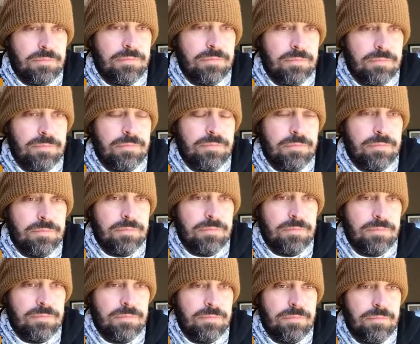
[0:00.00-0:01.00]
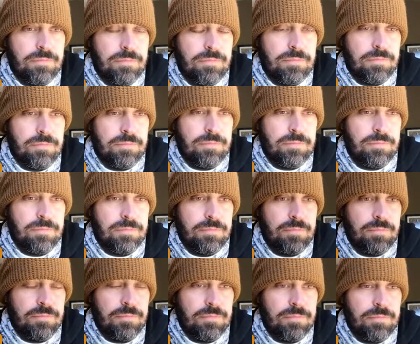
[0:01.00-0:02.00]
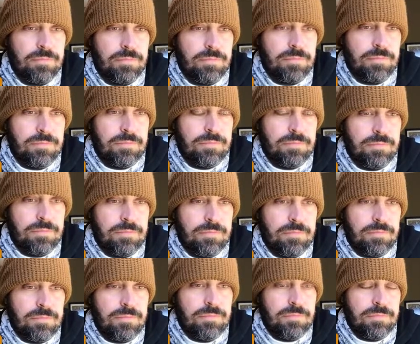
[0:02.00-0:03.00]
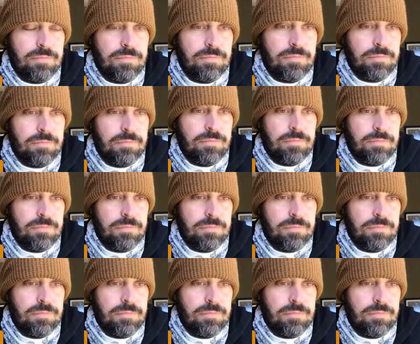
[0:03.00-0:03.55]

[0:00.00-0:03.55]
The person shown says nothing.